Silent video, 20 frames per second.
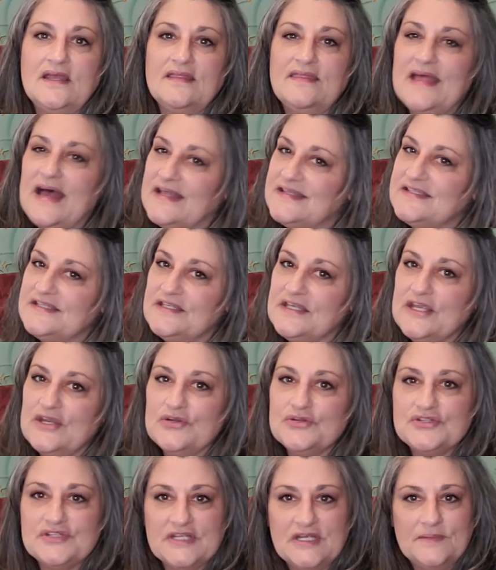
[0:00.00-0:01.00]
That's
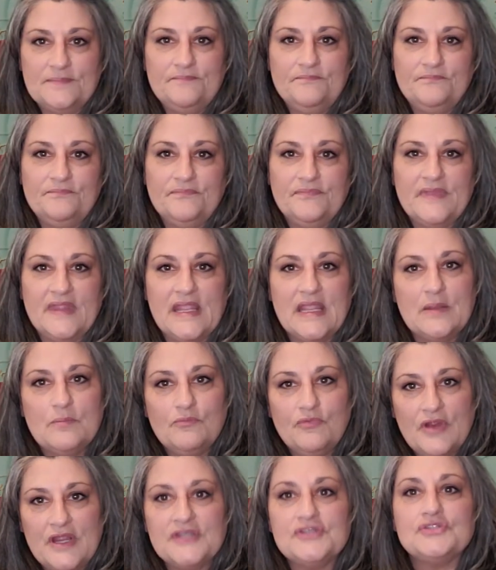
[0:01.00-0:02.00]
leadership.
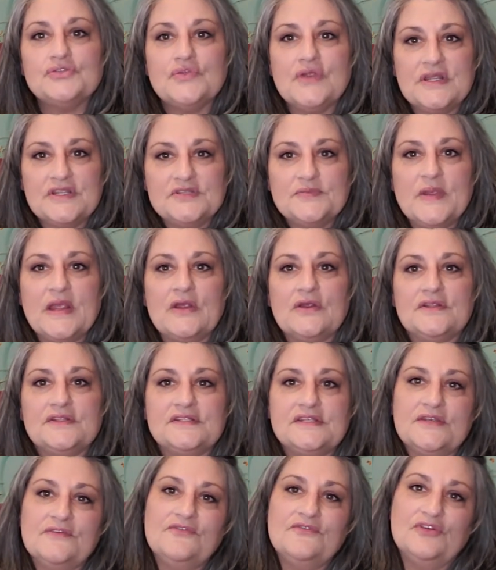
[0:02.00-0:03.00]
Embrace
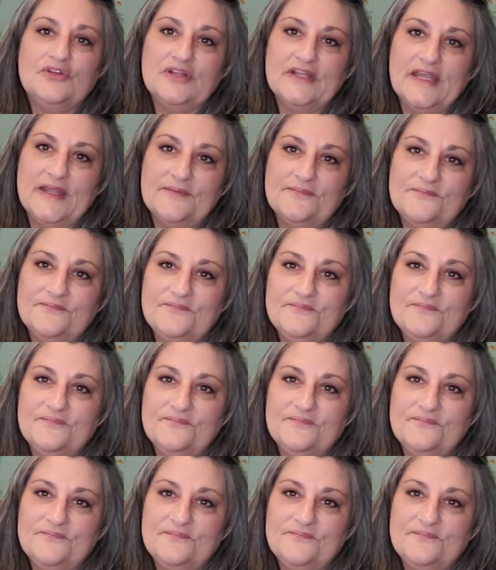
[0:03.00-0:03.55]
transparency fully.